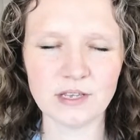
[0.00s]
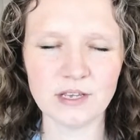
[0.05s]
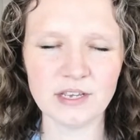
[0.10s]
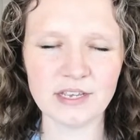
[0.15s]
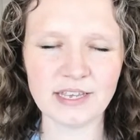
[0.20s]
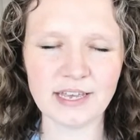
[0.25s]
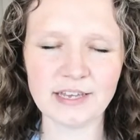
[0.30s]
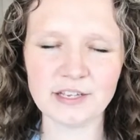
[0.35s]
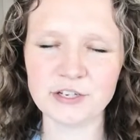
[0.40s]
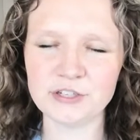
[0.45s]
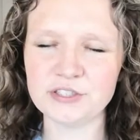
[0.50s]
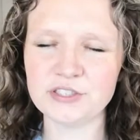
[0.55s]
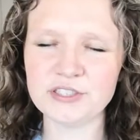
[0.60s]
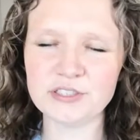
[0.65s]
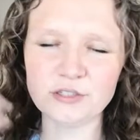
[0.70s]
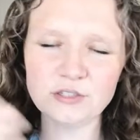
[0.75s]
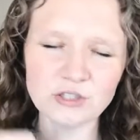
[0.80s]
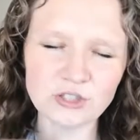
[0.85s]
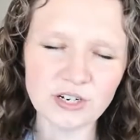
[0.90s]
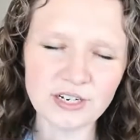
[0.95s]
Yeah, you're
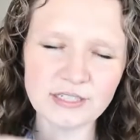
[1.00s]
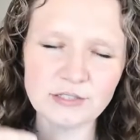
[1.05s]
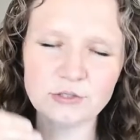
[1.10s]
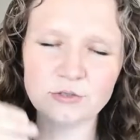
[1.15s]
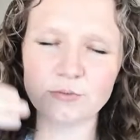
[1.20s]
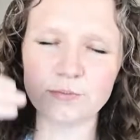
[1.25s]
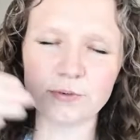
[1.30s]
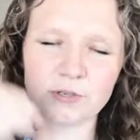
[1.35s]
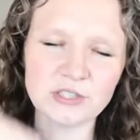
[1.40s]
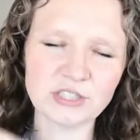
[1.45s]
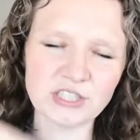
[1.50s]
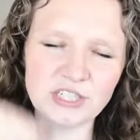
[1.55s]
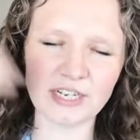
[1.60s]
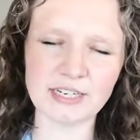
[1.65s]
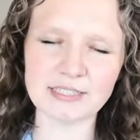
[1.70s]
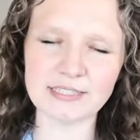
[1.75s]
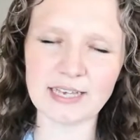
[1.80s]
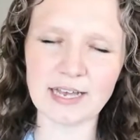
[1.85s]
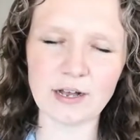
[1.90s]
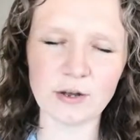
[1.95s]
still trying to
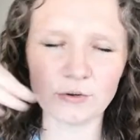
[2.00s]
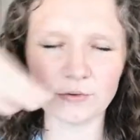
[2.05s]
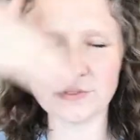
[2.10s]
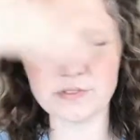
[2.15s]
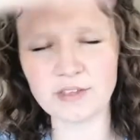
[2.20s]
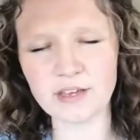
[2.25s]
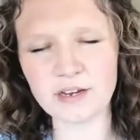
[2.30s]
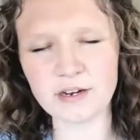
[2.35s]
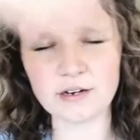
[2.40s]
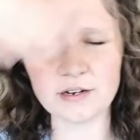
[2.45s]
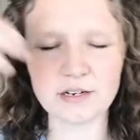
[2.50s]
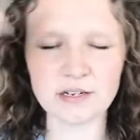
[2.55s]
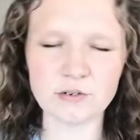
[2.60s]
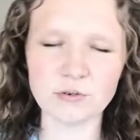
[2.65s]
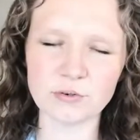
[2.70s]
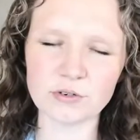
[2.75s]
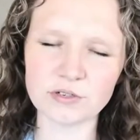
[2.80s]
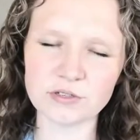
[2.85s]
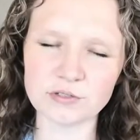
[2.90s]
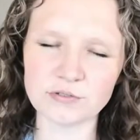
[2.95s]
project out there in
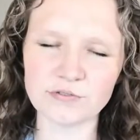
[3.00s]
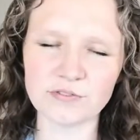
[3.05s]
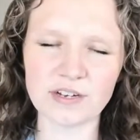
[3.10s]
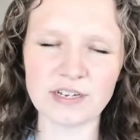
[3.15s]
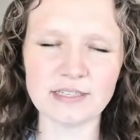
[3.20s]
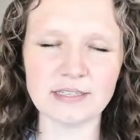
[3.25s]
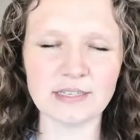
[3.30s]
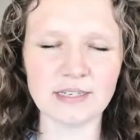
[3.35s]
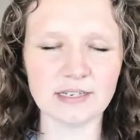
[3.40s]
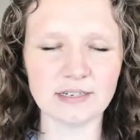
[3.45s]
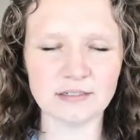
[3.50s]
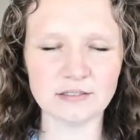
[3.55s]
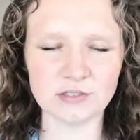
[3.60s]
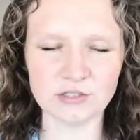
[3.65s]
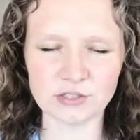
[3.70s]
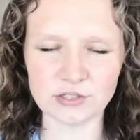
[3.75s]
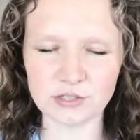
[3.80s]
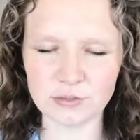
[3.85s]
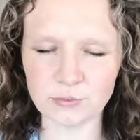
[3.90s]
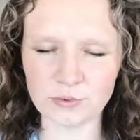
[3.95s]
order to find the
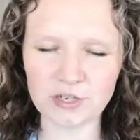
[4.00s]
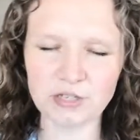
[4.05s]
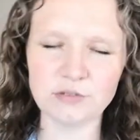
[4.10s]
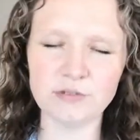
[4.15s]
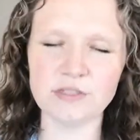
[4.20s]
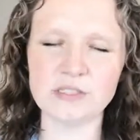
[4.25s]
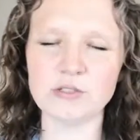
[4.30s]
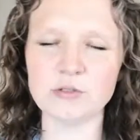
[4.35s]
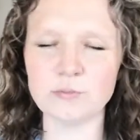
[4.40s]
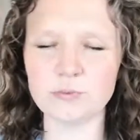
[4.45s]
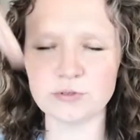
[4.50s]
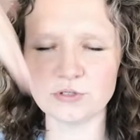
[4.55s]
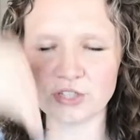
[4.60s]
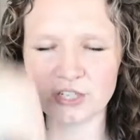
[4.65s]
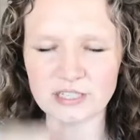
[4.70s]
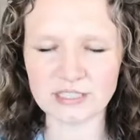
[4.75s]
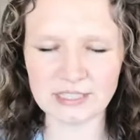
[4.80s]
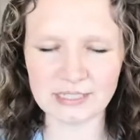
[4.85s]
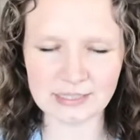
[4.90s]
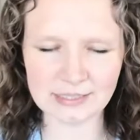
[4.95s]
answer where you need to
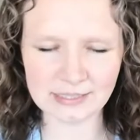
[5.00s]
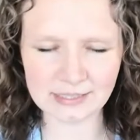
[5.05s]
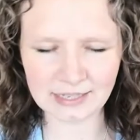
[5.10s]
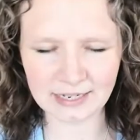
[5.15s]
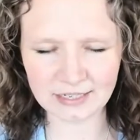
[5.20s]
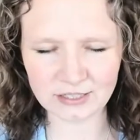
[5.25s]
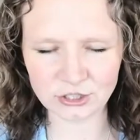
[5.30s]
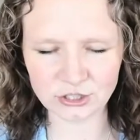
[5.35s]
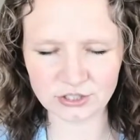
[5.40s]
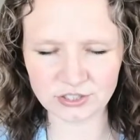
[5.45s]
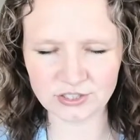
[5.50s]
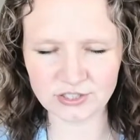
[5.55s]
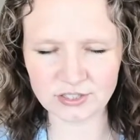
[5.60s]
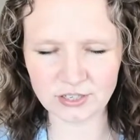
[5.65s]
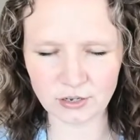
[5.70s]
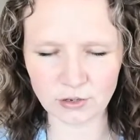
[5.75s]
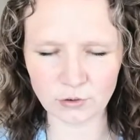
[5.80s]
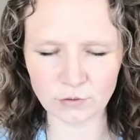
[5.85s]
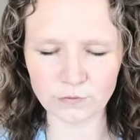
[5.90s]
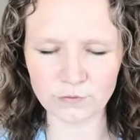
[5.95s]
project inside
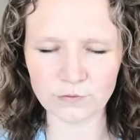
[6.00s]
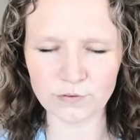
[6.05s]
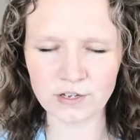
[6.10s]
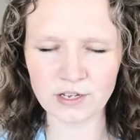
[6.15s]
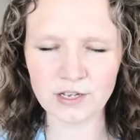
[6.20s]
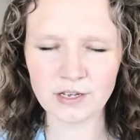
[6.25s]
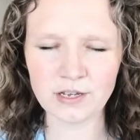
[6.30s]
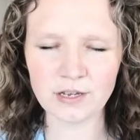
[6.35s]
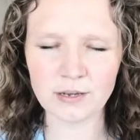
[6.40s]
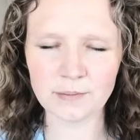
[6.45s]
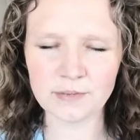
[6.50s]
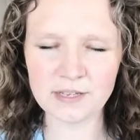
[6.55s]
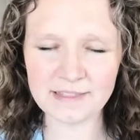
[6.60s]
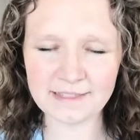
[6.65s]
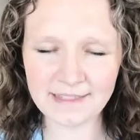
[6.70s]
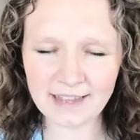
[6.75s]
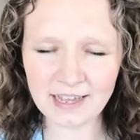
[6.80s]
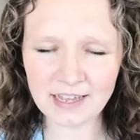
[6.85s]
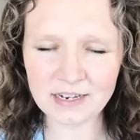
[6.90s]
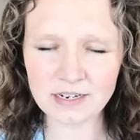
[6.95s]
yourself. I mean,
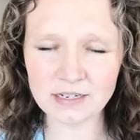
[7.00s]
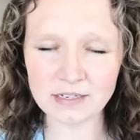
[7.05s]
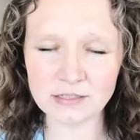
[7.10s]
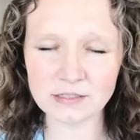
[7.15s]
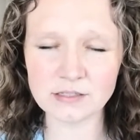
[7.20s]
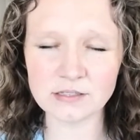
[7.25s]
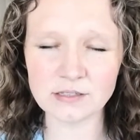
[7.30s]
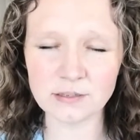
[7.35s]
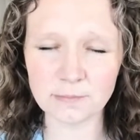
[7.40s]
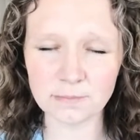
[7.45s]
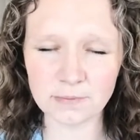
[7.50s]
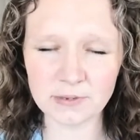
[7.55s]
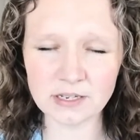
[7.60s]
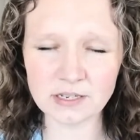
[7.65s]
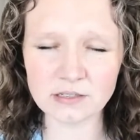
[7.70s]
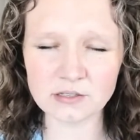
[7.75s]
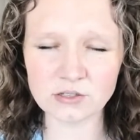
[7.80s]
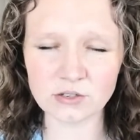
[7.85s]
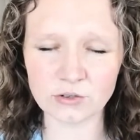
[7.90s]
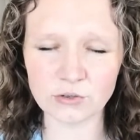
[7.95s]
that is the
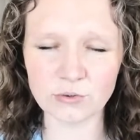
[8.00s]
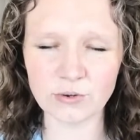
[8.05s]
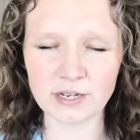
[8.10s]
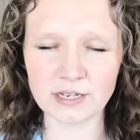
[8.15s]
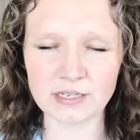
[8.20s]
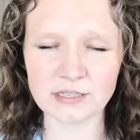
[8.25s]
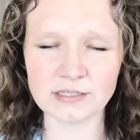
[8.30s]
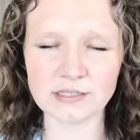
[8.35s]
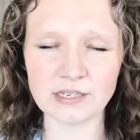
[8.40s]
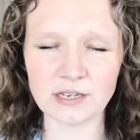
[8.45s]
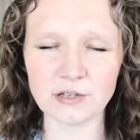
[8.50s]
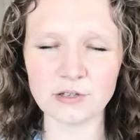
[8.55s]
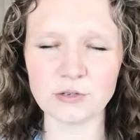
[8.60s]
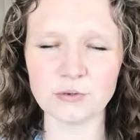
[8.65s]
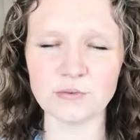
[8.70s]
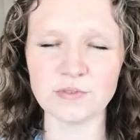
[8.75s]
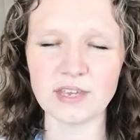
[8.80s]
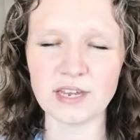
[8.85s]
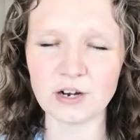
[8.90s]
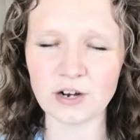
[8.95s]
biggest clue I can tell
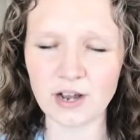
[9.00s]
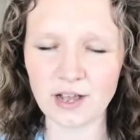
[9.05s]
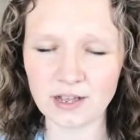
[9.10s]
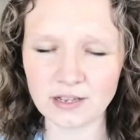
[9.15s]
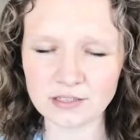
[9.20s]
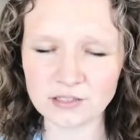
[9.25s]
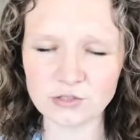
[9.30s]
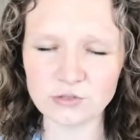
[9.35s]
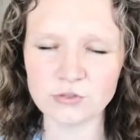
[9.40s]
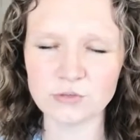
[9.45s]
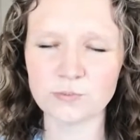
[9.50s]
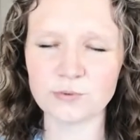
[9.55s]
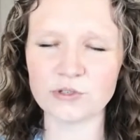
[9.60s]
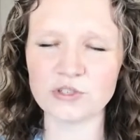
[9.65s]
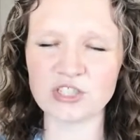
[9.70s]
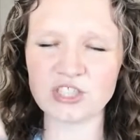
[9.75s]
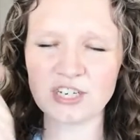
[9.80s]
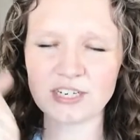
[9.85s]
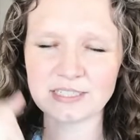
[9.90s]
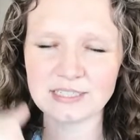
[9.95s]
you. They are asking you to
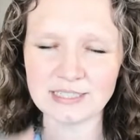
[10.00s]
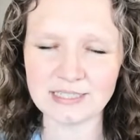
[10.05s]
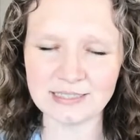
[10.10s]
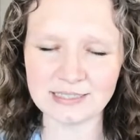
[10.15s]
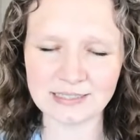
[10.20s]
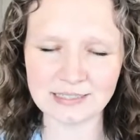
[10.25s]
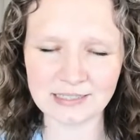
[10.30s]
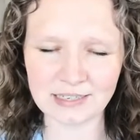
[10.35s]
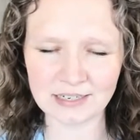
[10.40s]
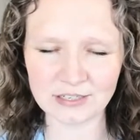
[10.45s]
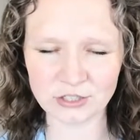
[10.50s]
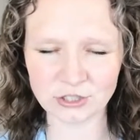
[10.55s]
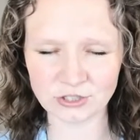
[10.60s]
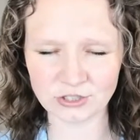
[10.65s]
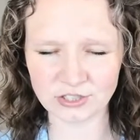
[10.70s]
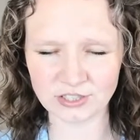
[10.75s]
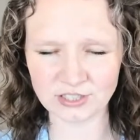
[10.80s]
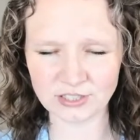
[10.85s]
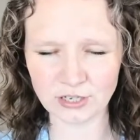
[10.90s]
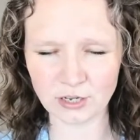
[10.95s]
project inside
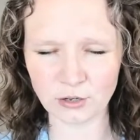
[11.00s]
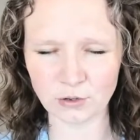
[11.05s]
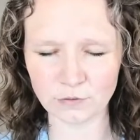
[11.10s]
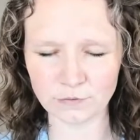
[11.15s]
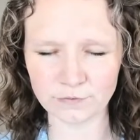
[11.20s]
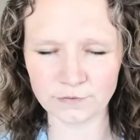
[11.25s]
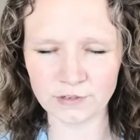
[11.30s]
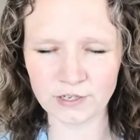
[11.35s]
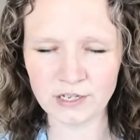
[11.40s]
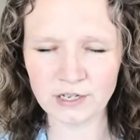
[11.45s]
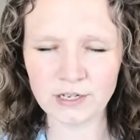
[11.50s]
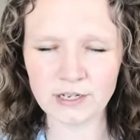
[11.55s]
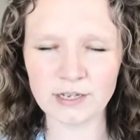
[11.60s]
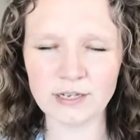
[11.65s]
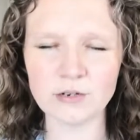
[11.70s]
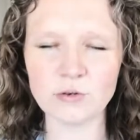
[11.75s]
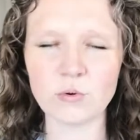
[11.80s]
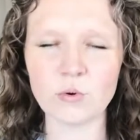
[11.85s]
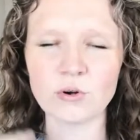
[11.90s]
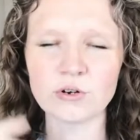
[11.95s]
yourself
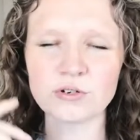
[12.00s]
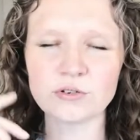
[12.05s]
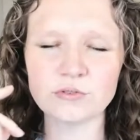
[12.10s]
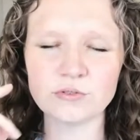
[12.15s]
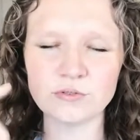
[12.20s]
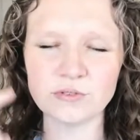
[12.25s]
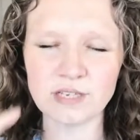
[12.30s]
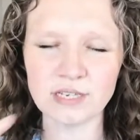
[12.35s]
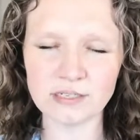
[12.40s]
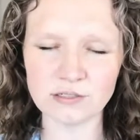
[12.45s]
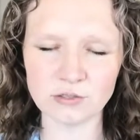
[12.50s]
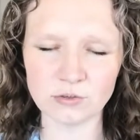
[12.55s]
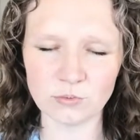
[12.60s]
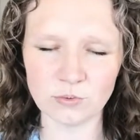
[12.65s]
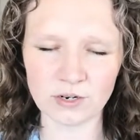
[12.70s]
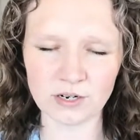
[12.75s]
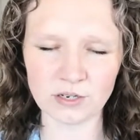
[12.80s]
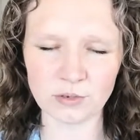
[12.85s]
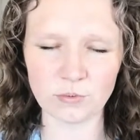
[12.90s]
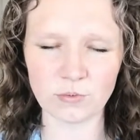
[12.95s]
in order to get to
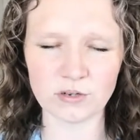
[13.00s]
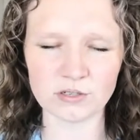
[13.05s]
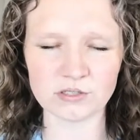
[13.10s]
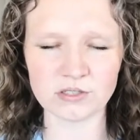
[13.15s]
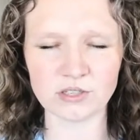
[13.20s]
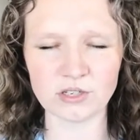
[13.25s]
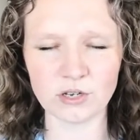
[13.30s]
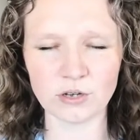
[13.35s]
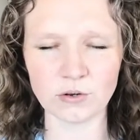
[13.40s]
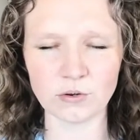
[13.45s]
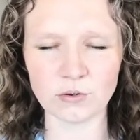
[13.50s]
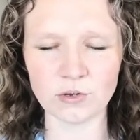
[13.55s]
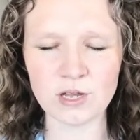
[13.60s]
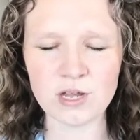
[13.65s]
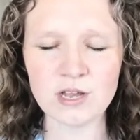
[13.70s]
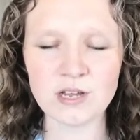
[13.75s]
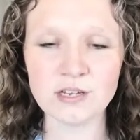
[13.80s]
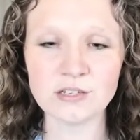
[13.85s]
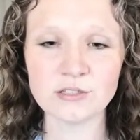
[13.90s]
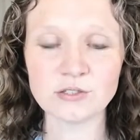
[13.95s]
where you want to go.
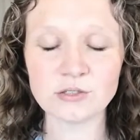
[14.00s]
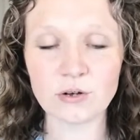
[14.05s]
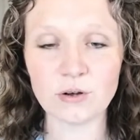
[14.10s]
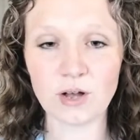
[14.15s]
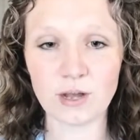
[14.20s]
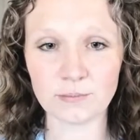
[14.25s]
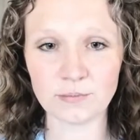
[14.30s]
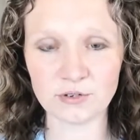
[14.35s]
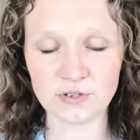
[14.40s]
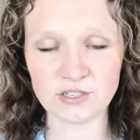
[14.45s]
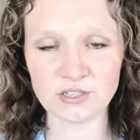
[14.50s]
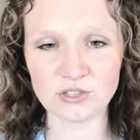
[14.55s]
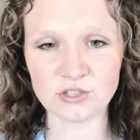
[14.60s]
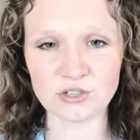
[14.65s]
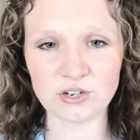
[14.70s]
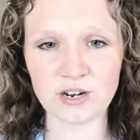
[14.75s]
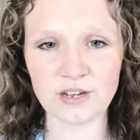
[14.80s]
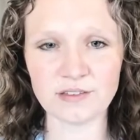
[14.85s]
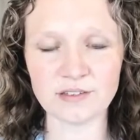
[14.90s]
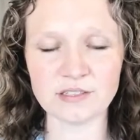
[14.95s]
So I'm going to
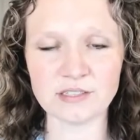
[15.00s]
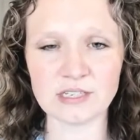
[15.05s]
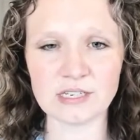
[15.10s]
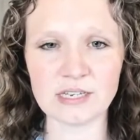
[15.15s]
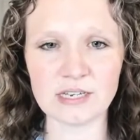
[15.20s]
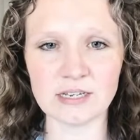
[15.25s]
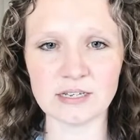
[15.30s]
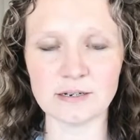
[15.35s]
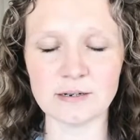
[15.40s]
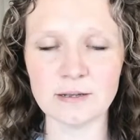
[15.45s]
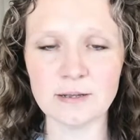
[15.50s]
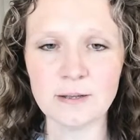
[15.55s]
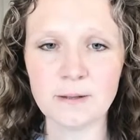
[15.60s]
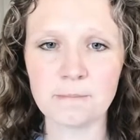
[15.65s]
try this again.